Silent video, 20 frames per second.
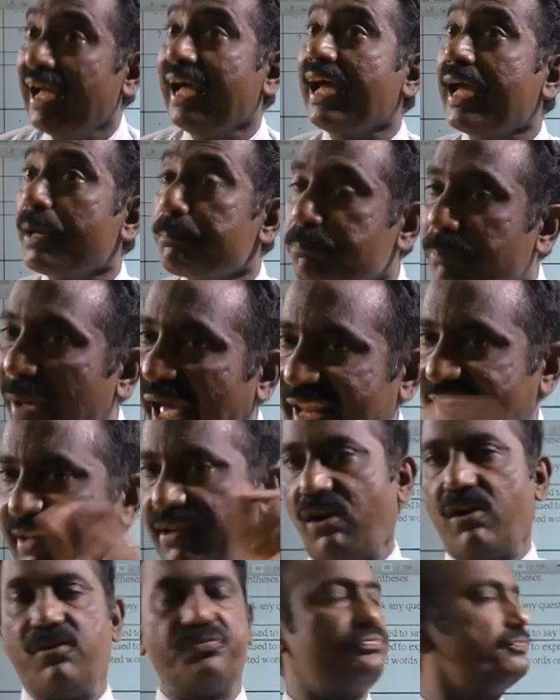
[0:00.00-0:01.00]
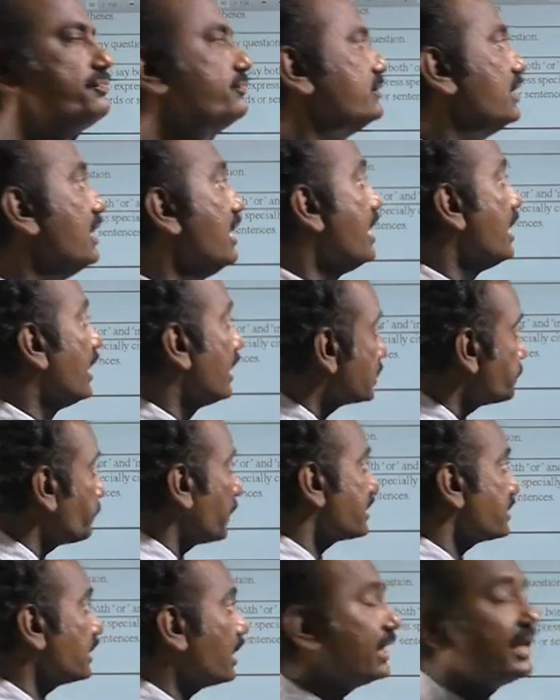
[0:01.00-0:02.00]
a paragraph.
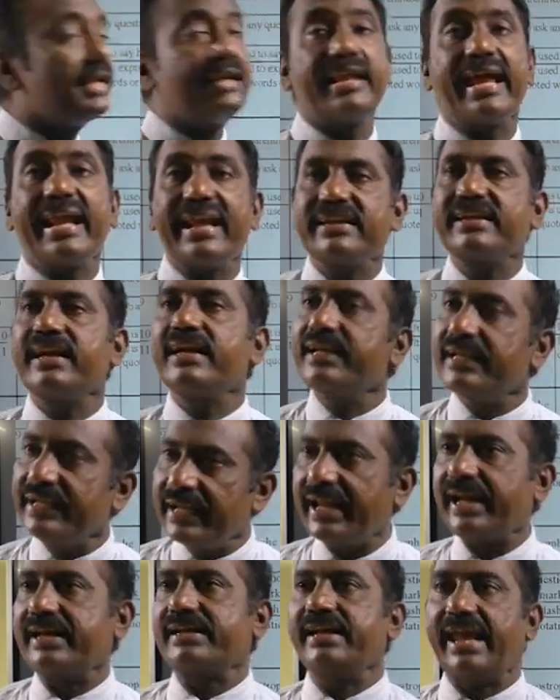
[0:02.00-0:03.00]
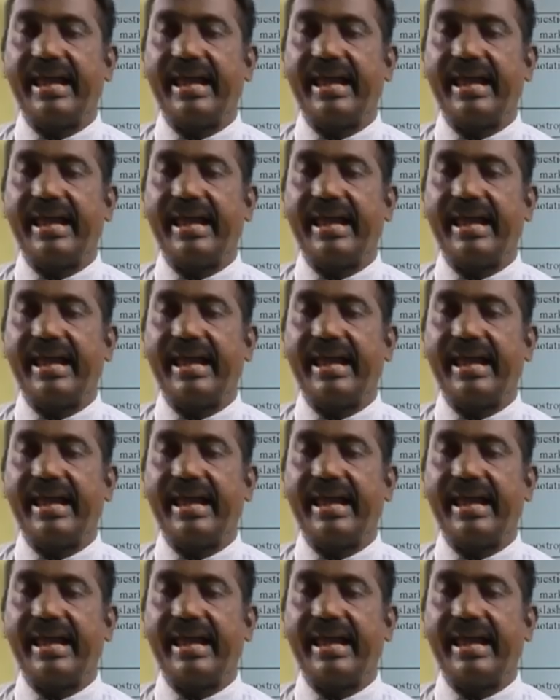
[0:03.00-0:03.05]
Especially in direct and indirect